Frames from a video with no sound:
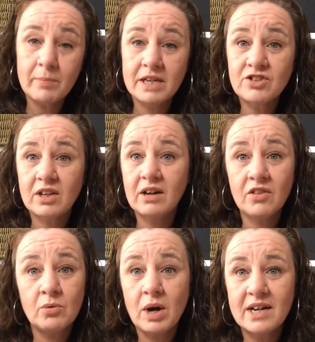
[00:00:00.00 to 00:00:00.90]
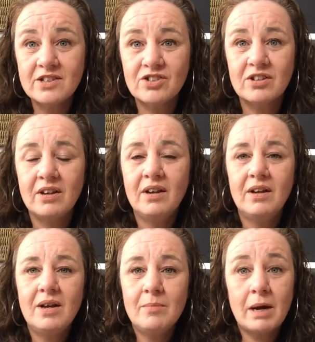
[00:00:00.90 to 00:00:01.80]
best, and otherwise
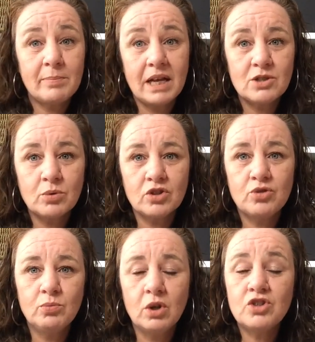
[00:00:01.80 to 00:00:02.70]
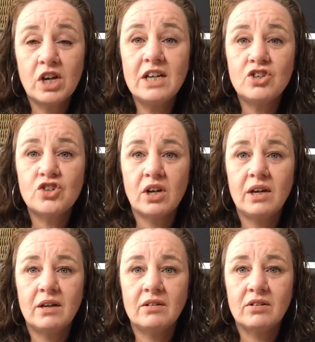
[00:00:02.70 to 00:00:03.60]
my plans will change
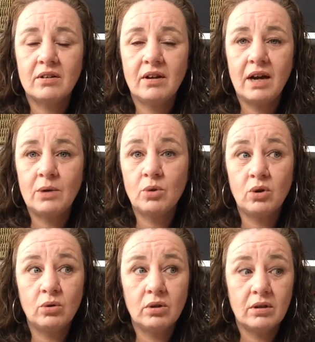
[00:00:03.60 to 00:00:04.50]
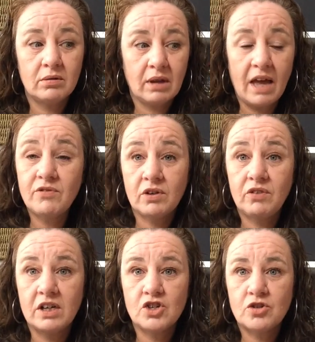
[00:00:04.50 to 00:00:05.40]
and I will have it
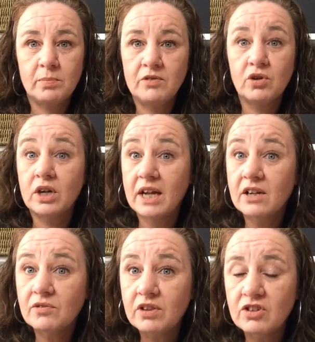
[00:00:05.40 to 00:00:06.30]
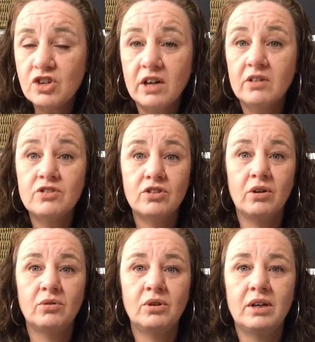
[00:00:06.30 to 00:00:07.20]
finished before the end of this year.
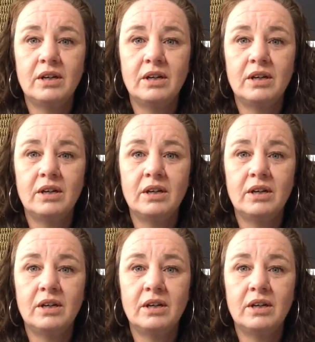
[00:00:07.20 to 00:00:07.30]
So